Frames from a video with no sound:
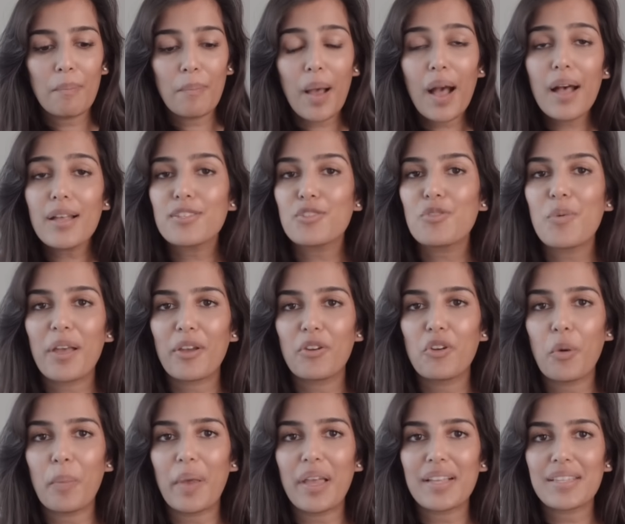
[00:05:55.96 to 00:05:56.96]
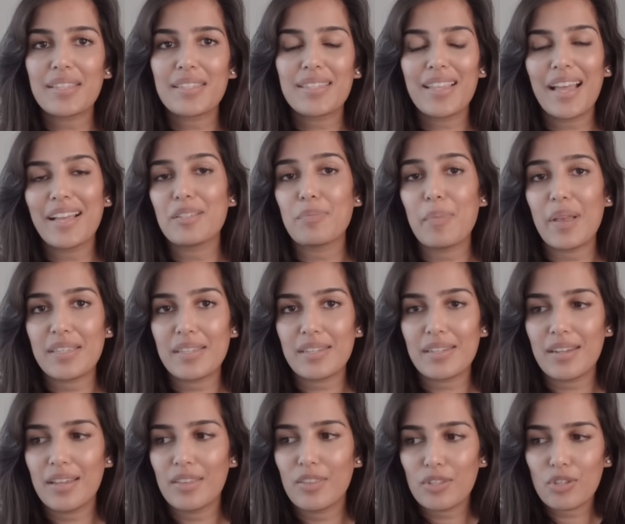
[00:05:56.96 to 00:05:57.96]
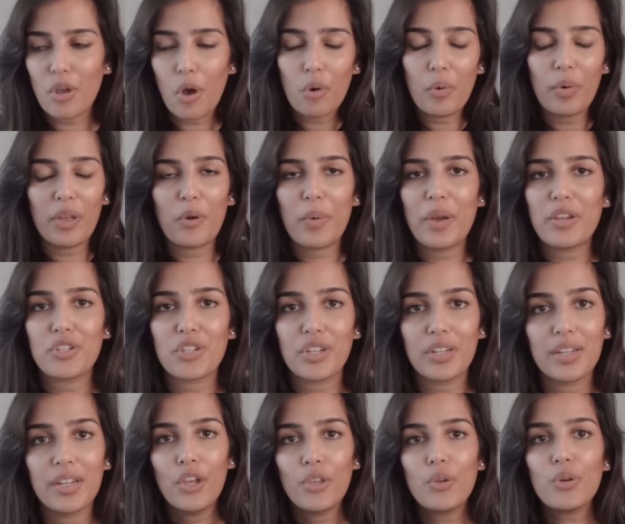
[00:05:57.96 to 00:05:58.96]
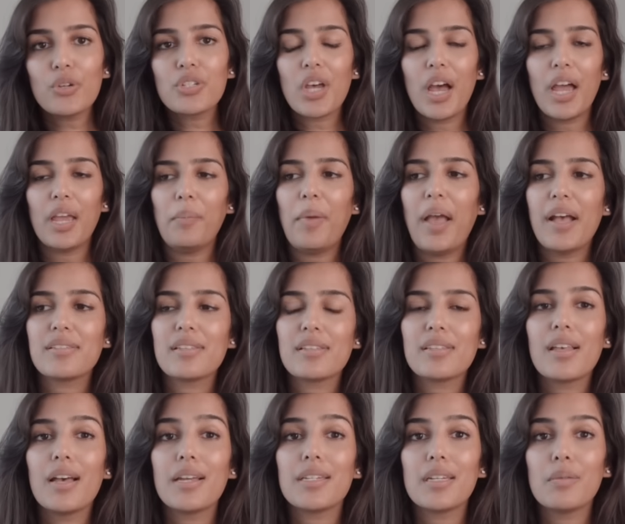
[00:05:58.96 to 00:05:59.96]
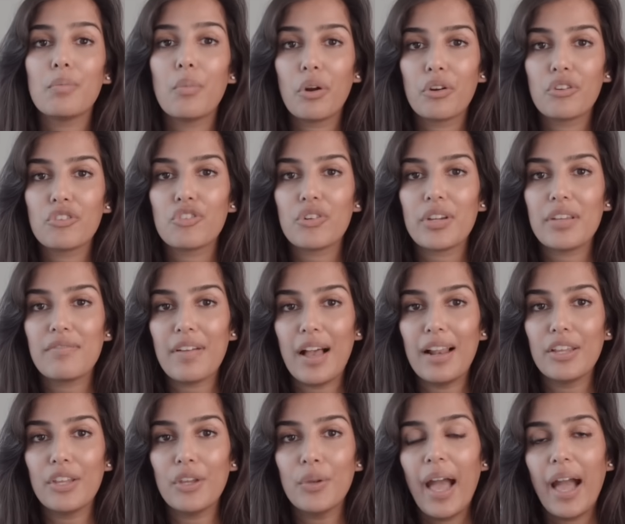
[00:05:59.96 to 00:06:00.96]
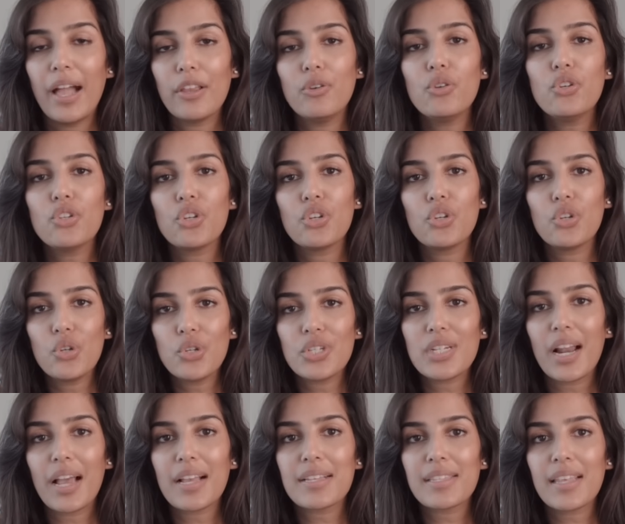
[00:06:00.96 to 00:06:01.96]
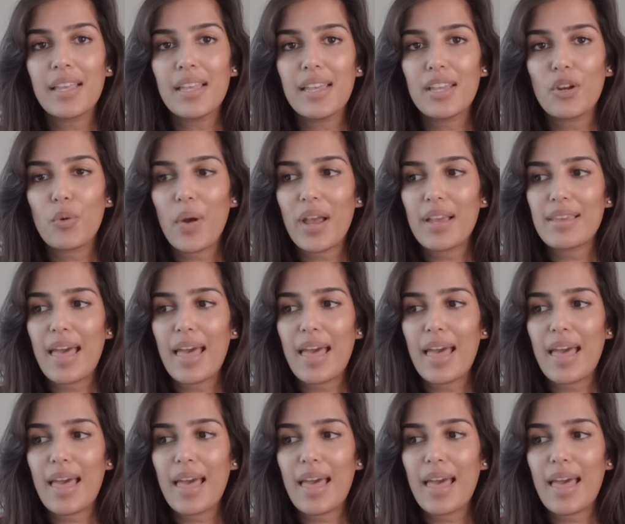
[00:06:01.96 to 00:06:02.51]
personal economics that is missed in this whole equation. Your time has a certain monetary value, and you should utilize it in a way